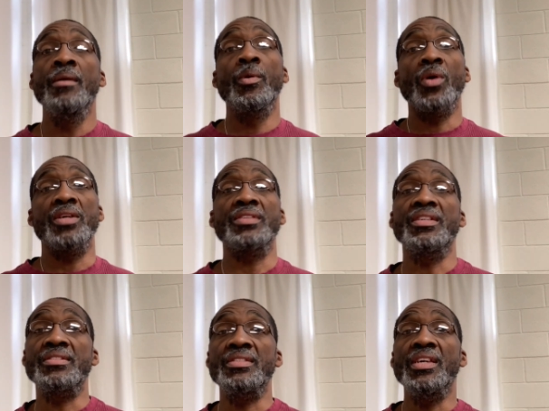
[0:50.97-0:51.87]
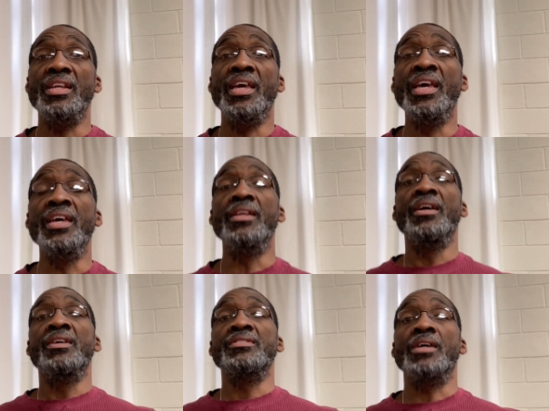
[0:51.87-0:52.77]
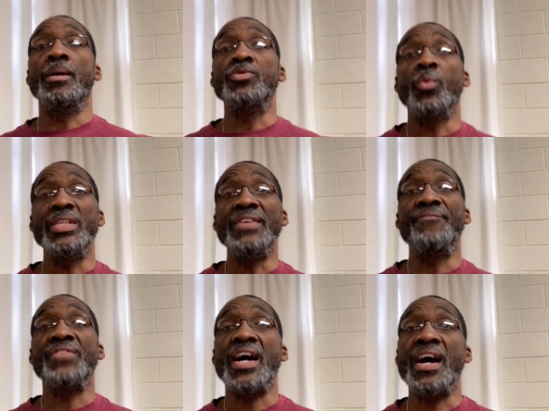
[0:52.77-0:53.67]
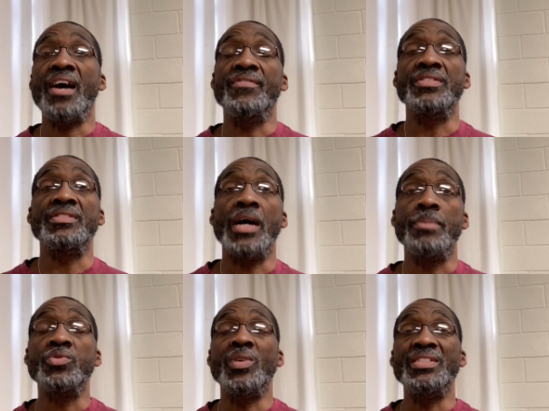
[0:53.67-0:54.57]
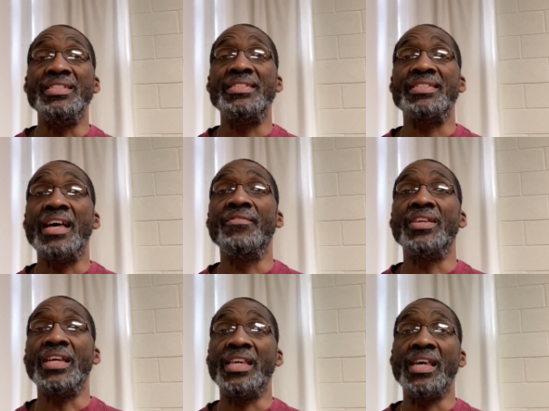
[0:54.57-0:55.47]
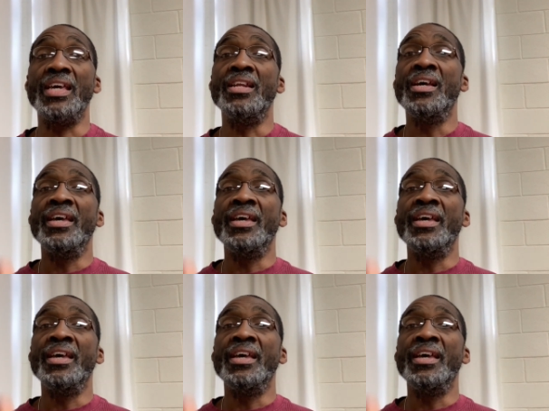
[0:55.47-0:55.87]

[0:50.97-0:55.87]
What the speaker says: We're also going to see it in Psalm 25 and Psalm 27 again,